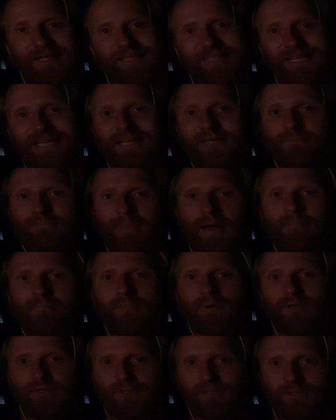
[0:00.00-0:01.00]
team
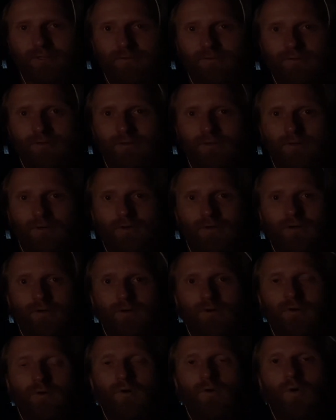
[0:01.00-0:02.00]
members,
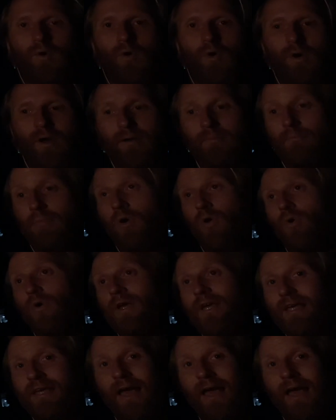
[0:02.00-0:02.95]
or employee